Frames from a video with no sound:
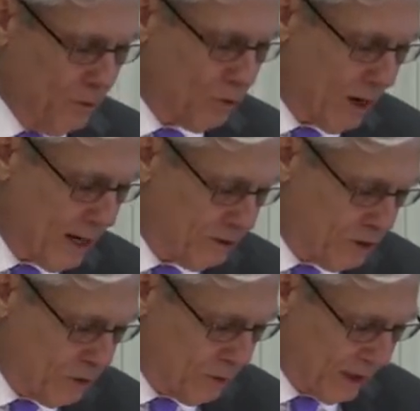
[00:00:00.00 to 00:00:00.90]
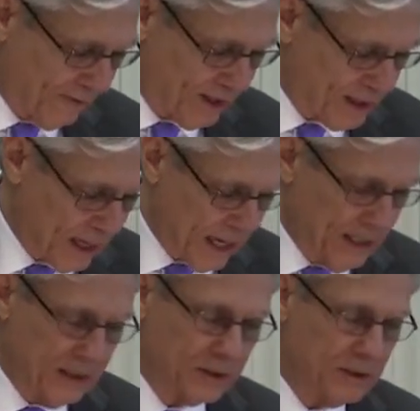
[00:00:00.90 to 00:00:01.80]
who crowns you with loving
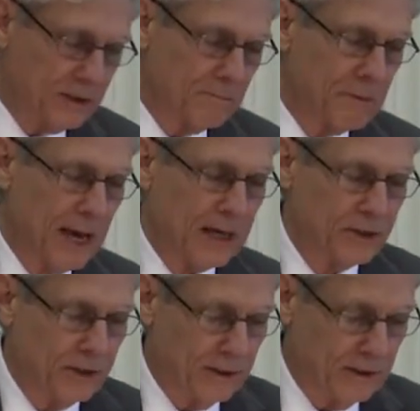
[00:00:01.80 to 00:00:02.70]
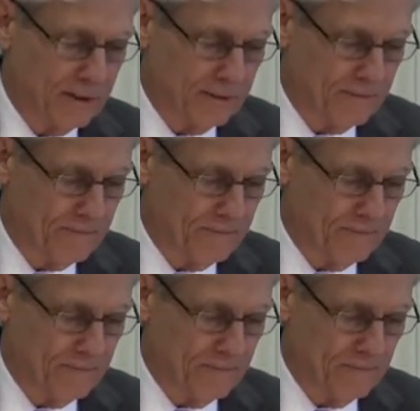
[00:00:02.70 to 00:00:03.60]
kindness and compassion,
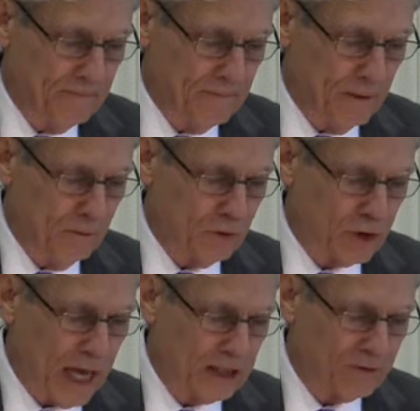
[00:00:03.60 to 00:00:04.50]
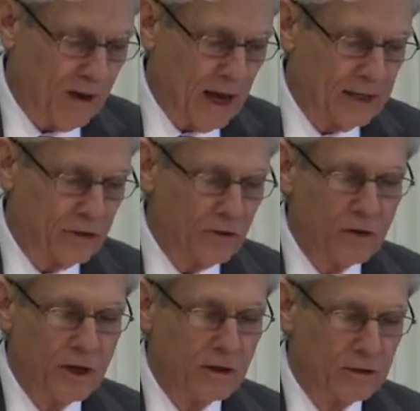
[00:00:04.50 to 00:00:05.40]
who satisfies your
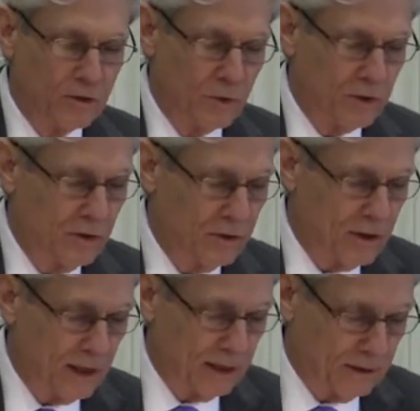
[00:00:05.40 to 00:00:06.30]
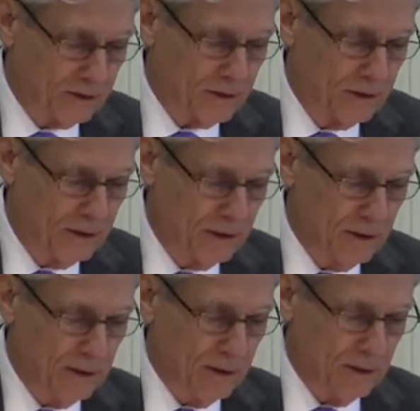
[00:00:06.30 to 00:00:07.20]
years with good things,
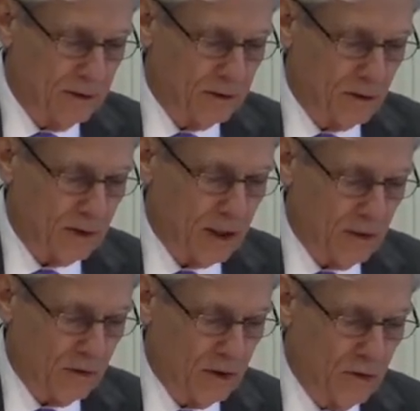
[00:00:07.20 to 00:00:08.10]
so that your